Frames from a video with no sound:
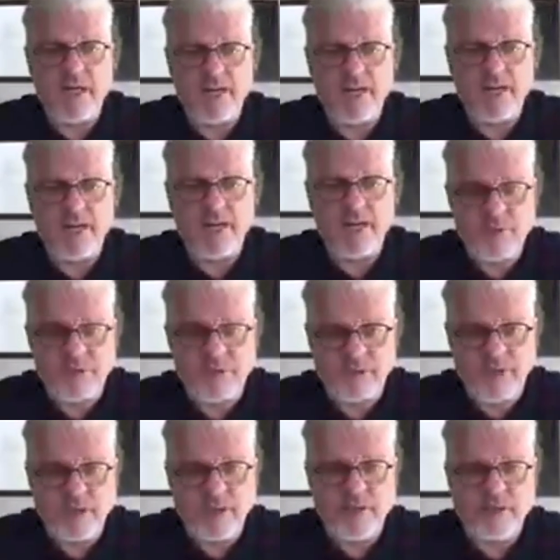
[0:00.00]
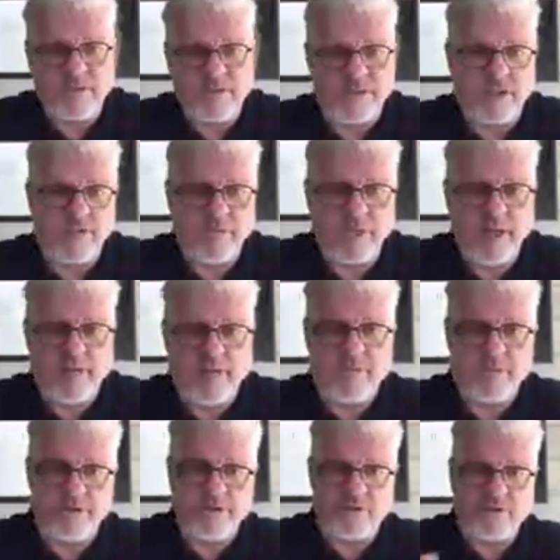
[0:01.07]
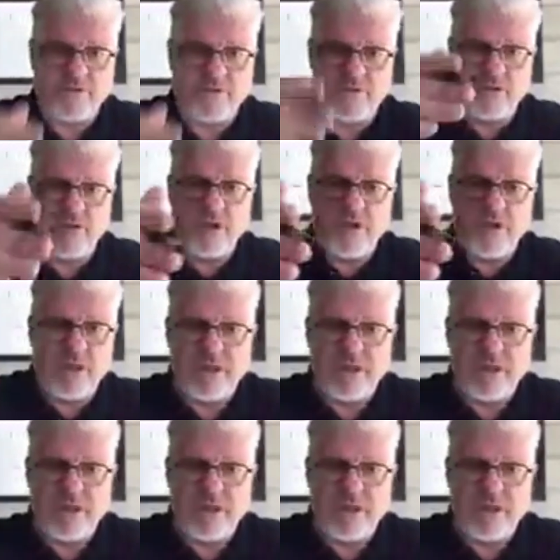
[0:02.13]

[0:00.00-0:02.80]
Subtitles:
and the materials that we have on stock,